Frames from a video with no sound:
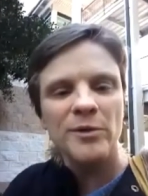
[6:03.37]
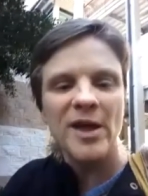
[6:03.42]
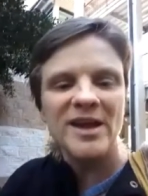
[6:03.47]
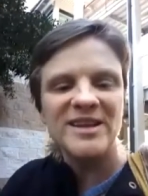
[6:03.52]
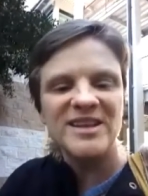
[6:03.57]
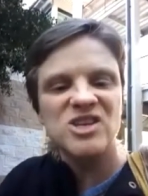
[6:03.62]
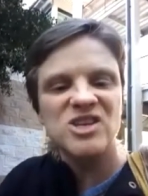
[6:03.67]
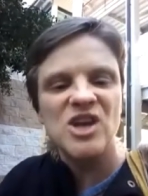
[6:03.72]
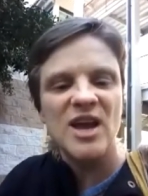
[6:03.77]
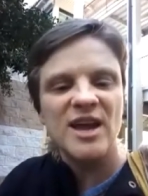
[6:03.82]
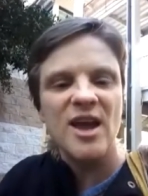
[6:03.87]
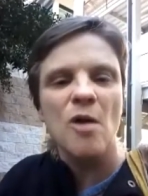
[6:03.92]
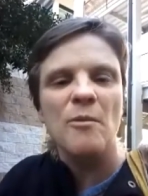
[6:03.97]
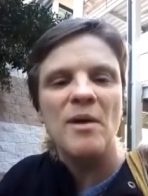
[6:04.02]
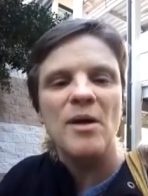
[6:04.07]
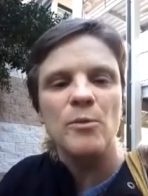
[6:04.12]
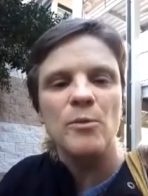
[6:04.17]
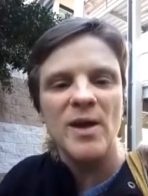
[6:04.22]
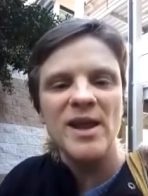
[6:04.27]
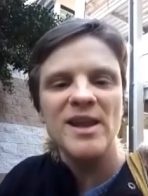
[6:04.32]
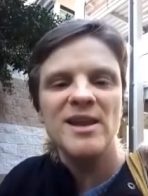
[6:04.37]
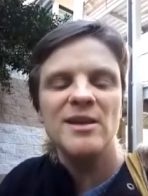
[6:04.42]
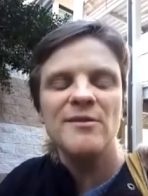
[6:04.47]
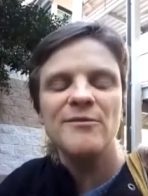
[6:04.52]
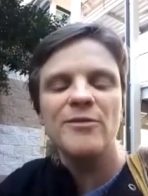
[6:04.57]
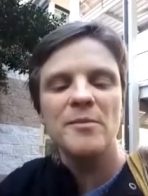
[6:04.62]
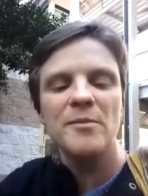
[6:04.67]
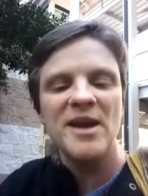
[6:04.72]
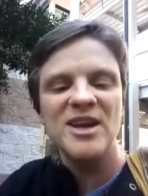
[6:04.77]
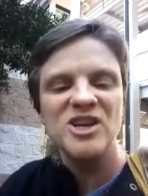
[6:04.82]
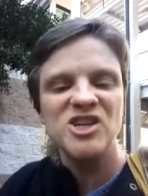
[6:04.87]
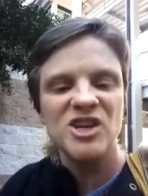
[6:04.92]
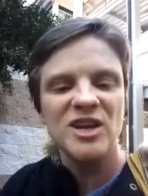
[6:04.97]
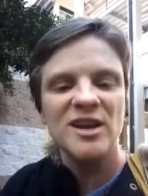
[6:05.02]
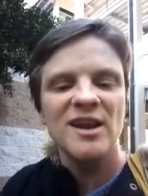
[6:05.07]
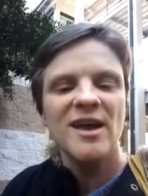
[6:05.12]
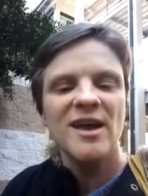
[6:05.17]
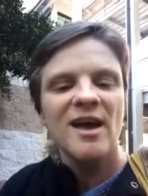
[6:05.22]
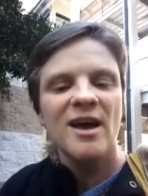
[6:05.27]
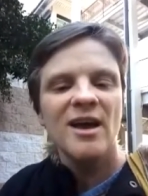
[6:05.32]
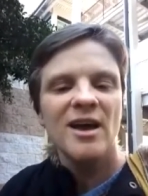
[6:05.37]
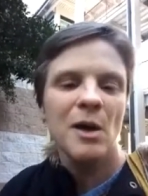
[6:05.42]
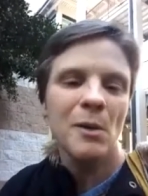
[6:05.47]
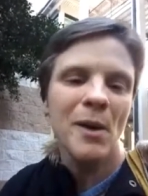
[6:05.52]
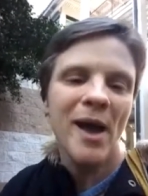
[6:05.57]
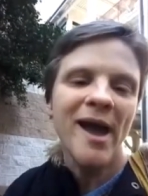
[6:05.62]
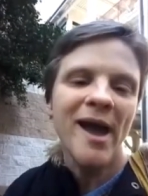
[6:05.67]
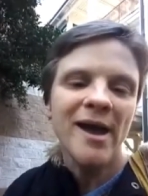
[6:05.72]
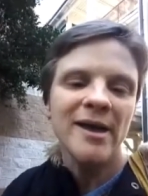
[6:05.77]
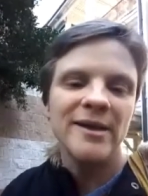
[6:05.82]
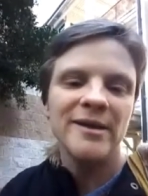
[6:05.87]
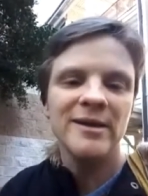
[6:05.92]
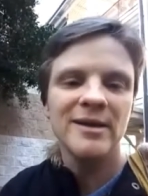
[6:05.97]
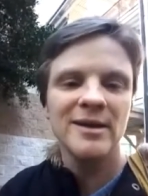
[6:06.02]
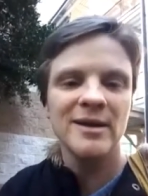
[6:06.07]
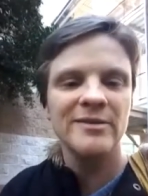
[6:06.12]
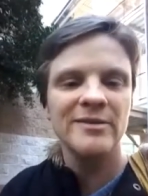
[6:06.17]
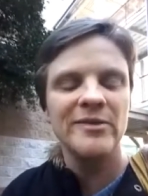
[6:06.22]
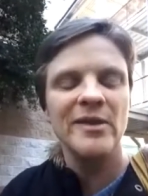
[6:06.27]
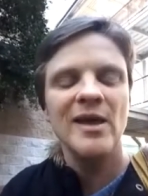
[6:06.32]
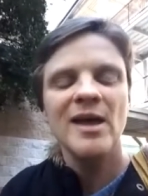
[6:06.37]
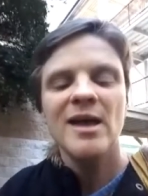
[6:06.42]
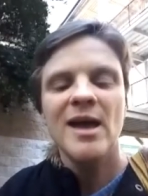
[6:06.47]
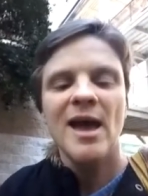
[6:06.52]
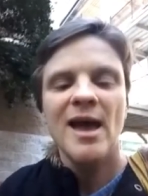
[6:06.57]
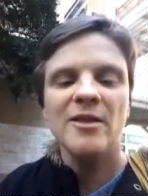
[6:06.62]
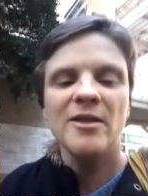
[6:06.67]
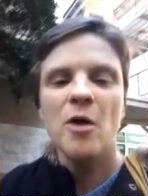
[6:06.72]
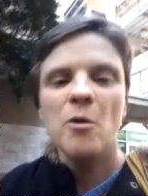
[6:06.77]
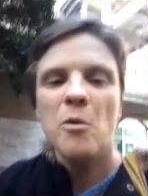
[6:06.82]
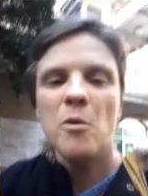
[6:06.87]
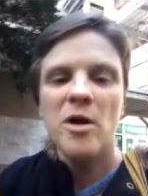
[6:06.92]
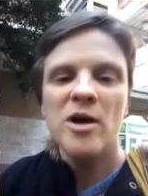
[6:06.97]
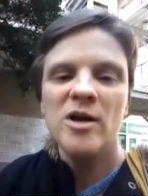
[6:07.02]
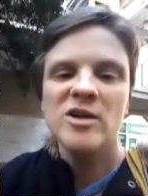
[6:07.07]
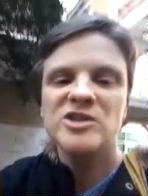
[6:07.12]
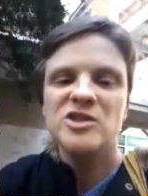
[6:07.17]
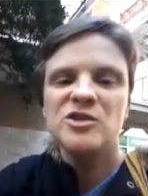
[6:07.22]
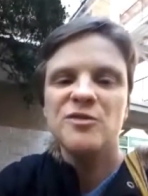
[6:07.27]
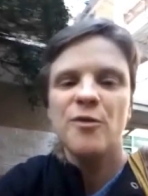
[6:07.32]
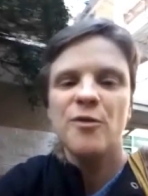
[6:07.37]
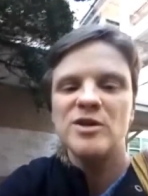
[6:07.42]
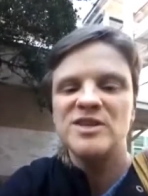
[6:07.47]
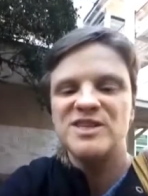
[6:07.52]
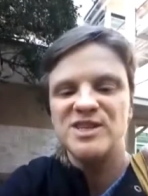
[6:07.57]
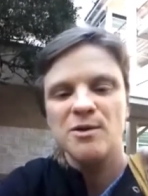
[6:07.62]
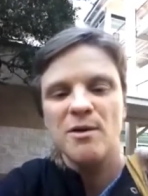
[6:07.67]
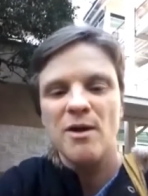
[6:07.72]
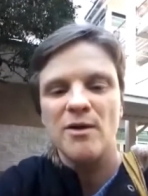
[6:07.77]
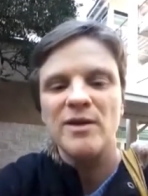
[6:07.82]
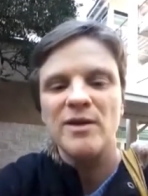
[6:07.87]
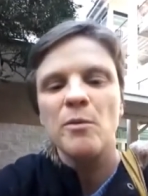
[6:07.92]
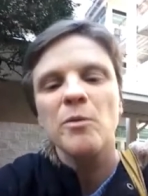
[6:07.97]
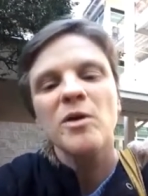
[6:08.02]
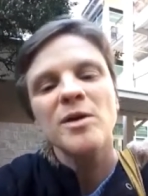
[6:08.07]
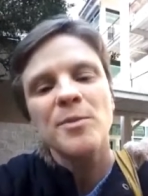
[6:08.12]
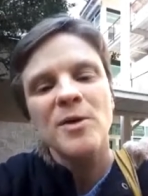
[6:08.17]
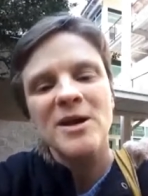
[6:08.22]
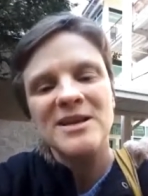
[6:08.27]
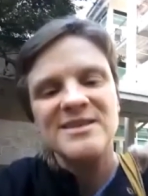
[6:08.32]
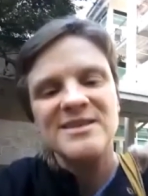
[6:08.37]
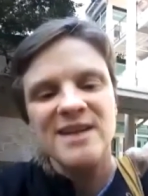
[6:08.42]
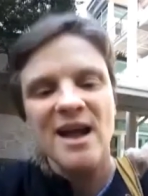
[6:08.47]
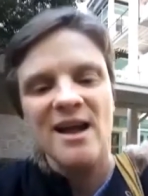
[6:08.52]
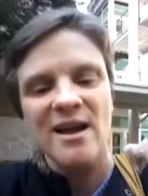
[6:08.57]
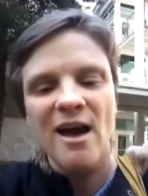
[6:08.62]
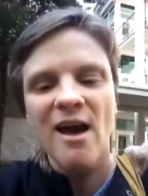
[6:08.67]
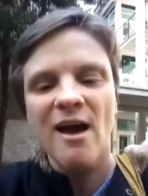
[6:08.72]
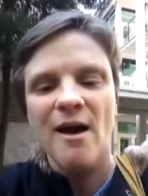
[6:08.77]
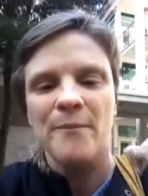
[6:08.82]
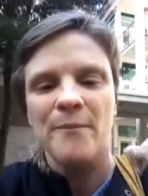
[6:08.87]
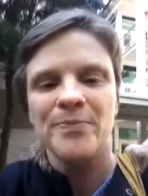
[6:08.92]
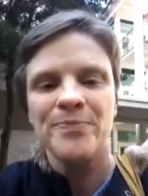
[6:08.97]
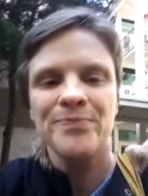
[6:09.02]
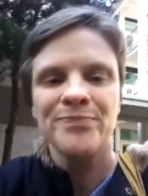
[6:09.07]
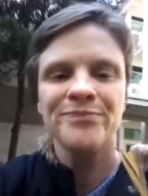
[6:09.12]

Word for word: would like to check out my written information, go ahead. Hello World at WordPress.com.